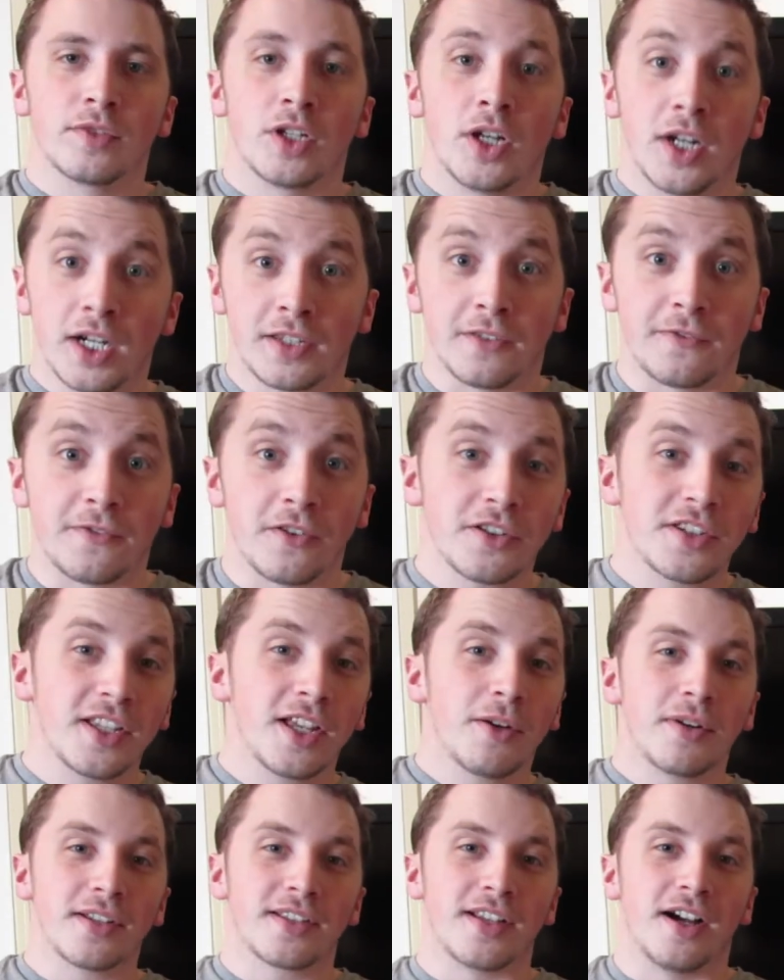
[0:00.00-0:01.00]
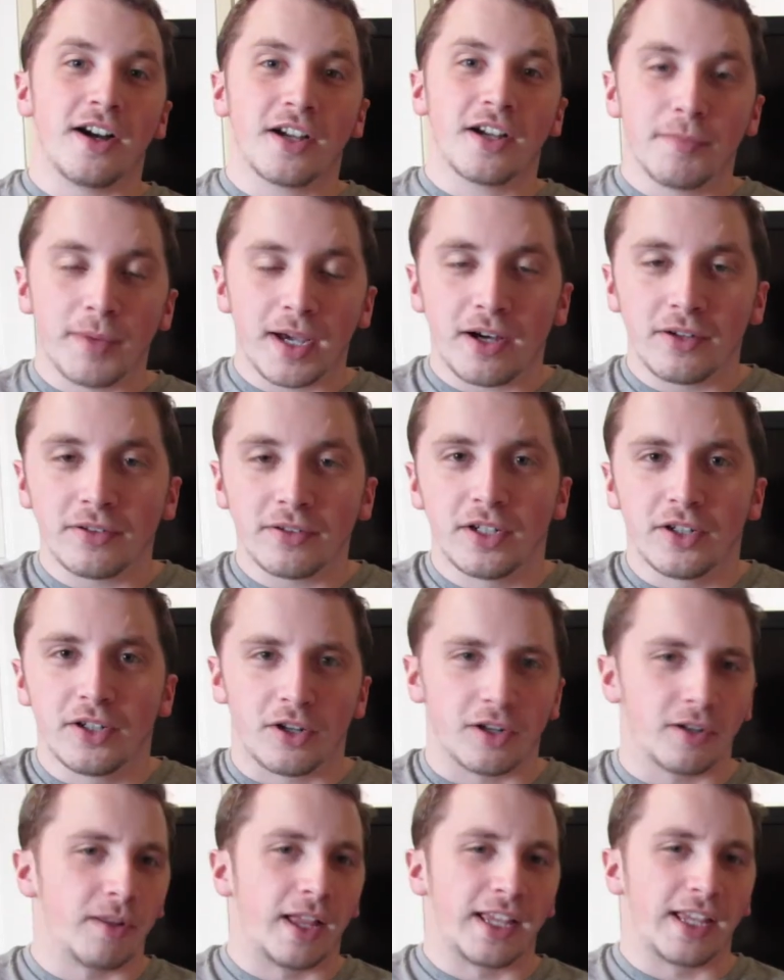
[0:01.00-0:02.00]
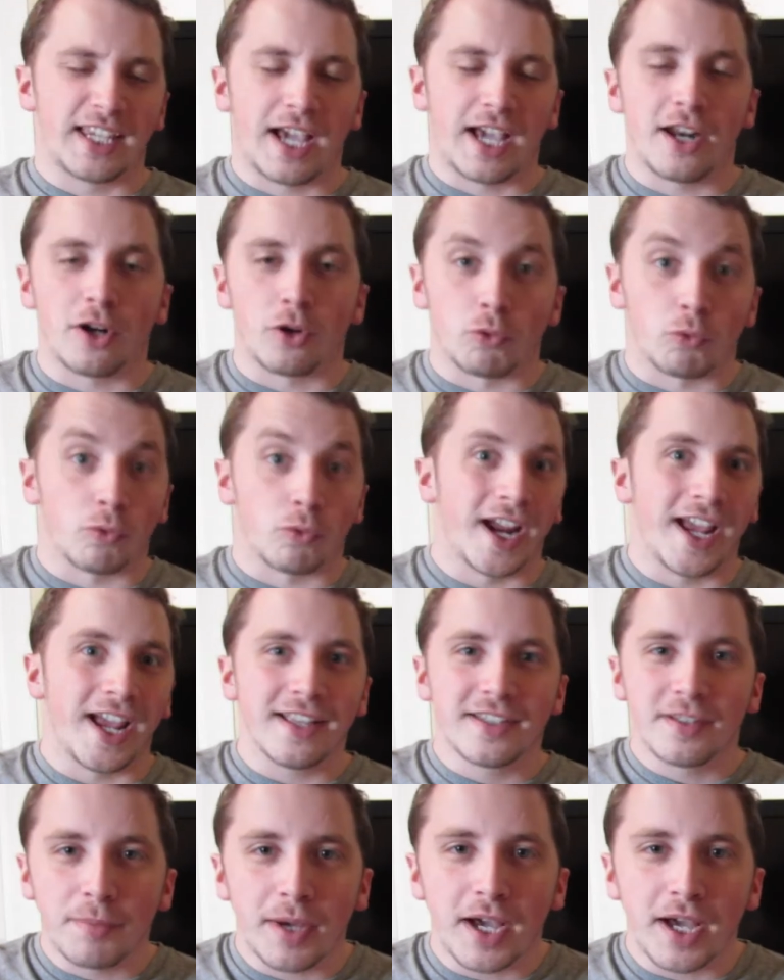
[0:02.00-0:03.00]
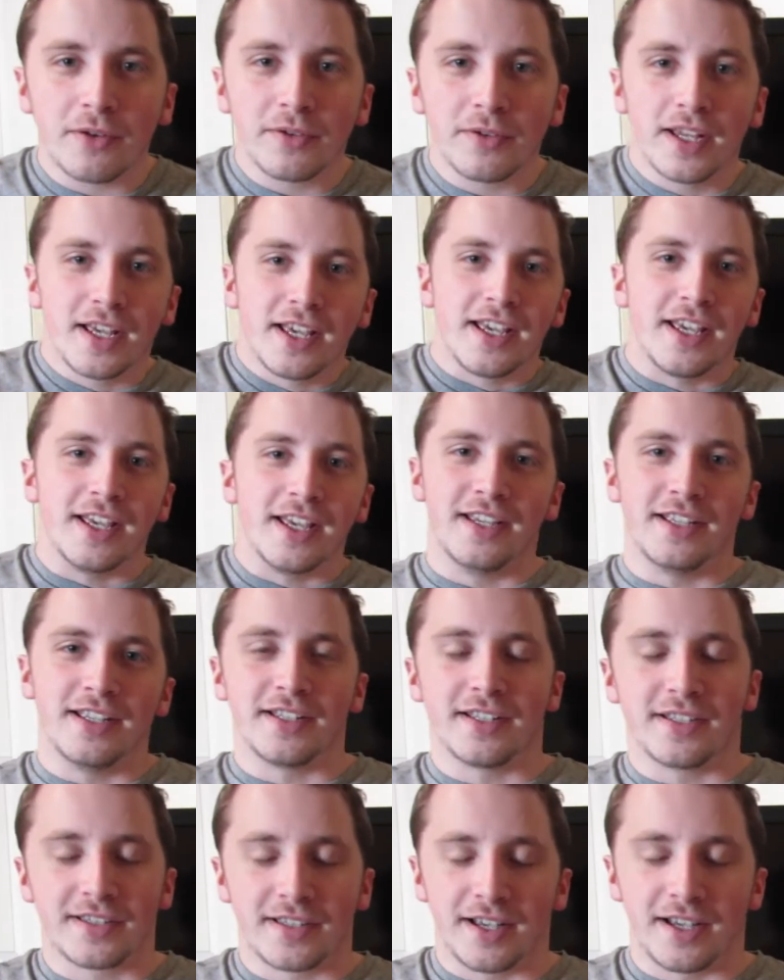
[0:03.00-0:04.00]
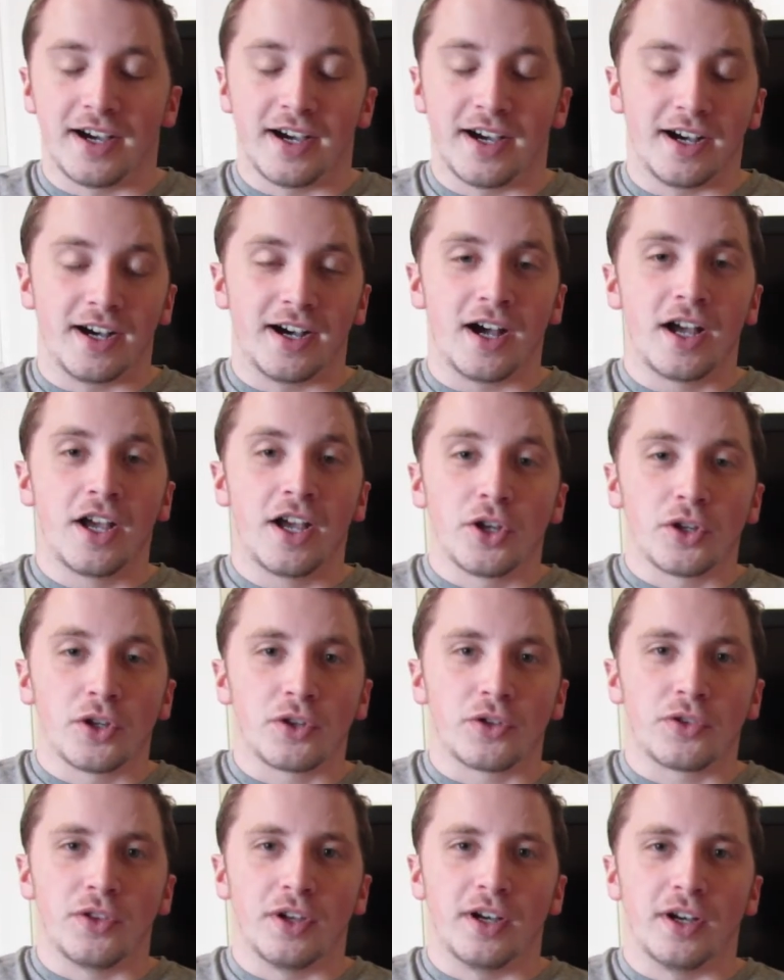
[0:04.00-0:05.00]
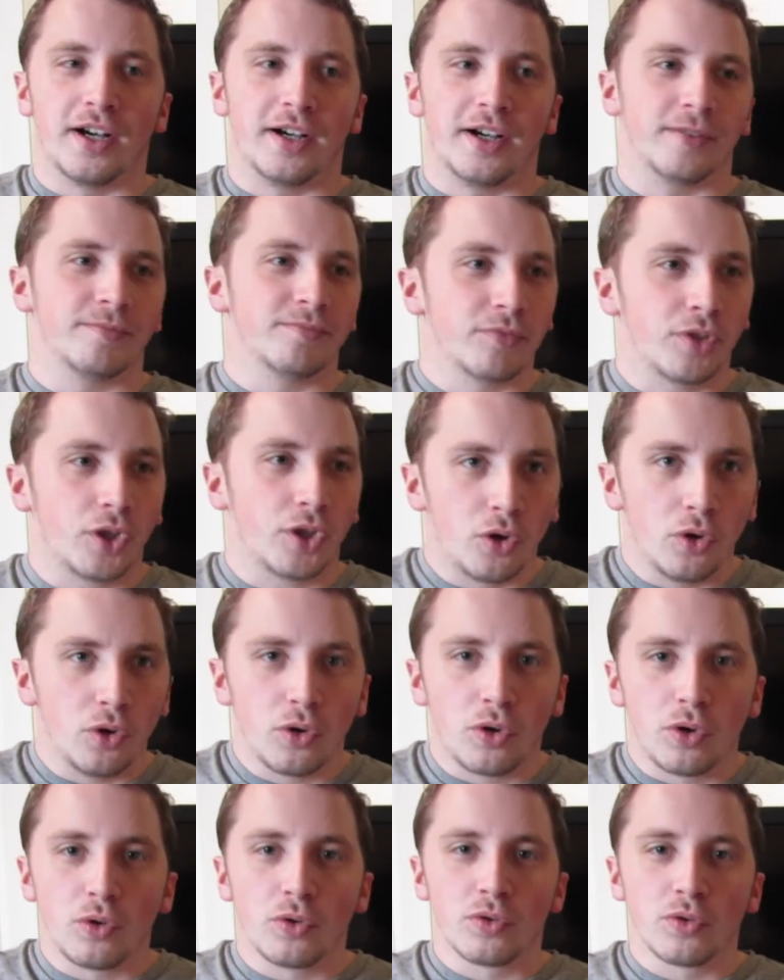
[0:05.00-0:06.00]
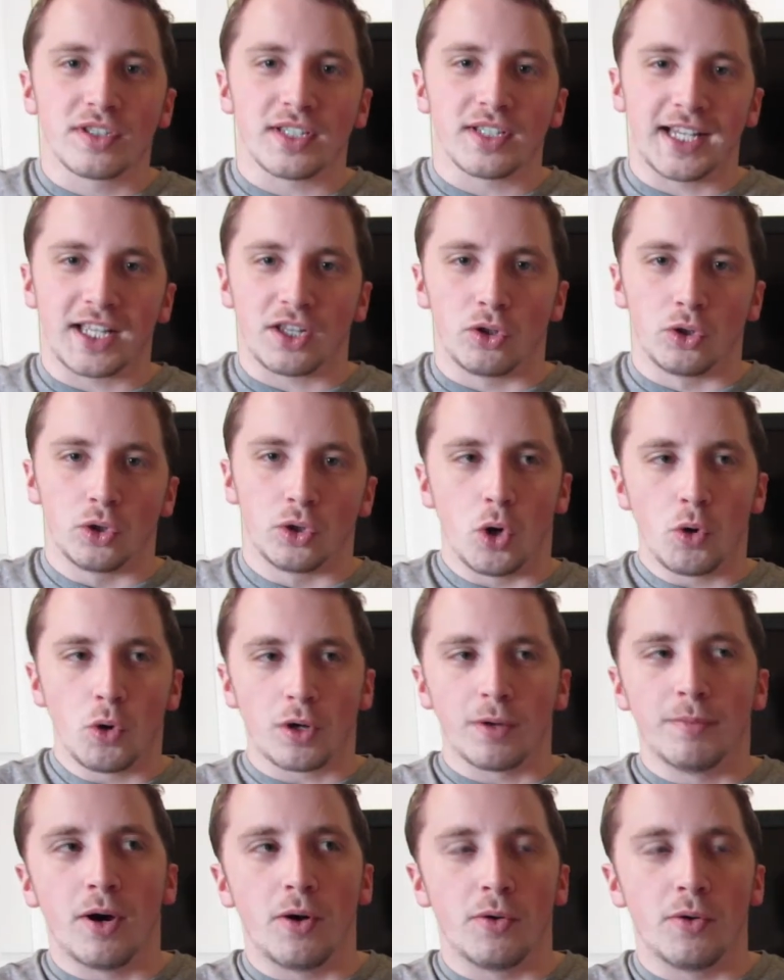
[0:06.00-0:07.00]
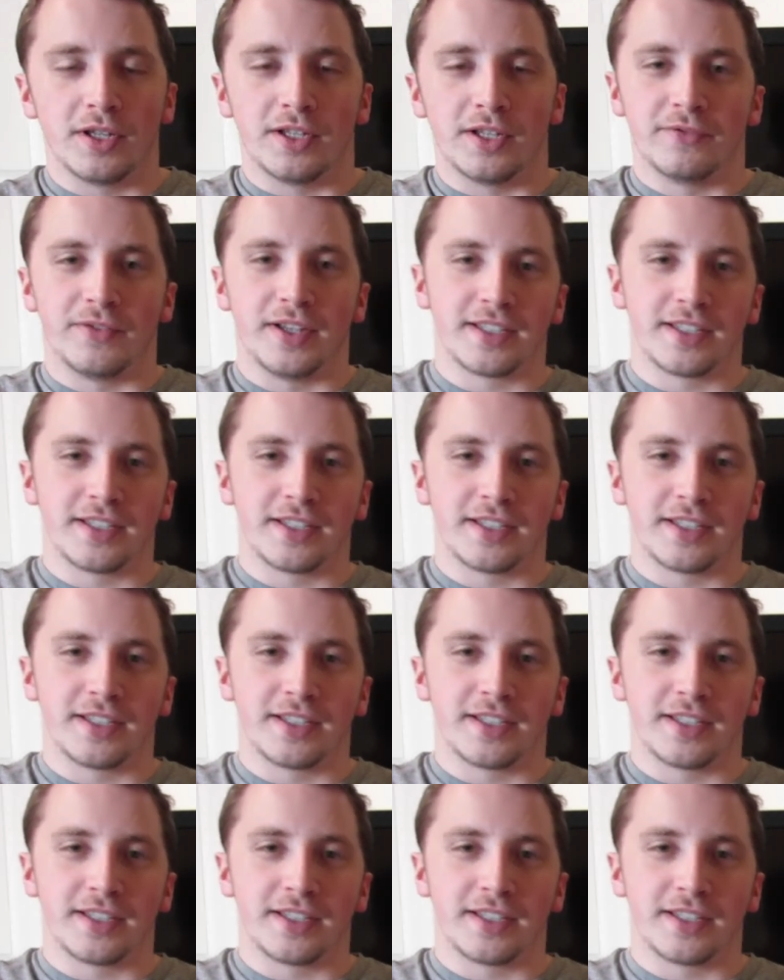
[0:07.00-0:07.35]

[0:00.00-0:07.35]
All right, the first thing I want to talk about, or like kind of rant about, is uh, the Google's like locomotive.